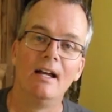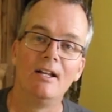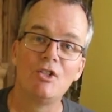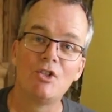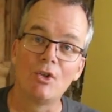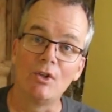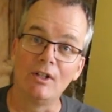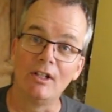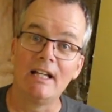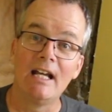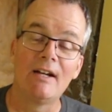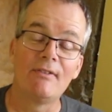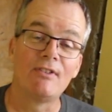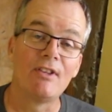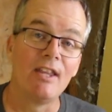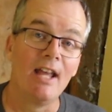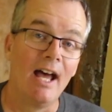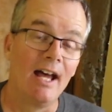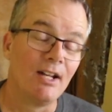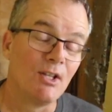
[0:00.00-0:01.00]
And shortly
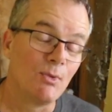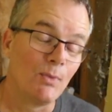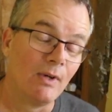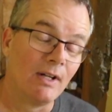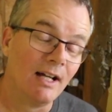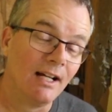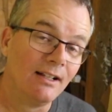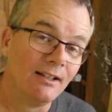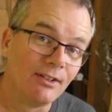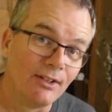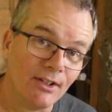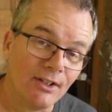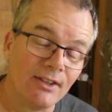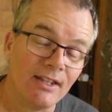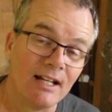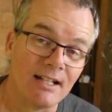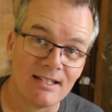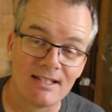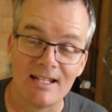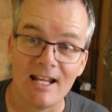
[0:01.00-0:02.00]
after that is when I
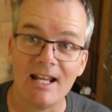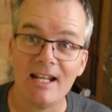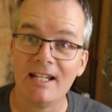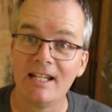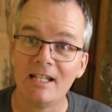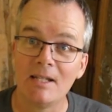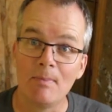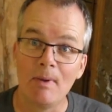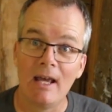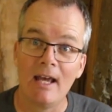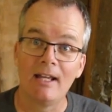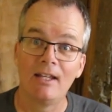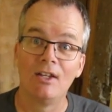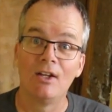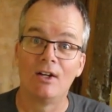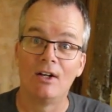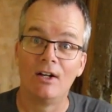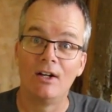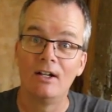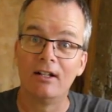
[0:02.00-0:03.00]
learned that standing in the
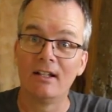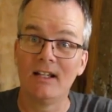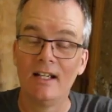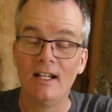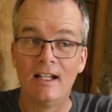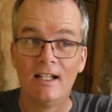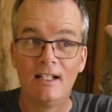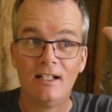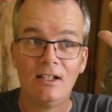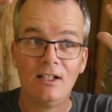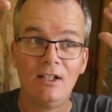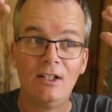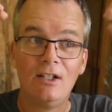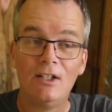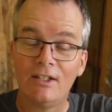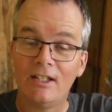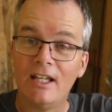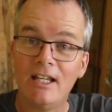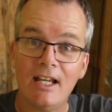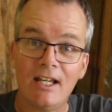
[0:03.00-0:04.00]
backyard and
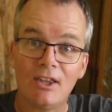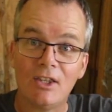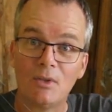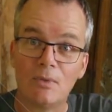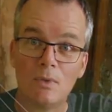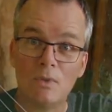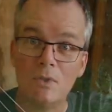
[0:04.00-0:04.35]
looking at the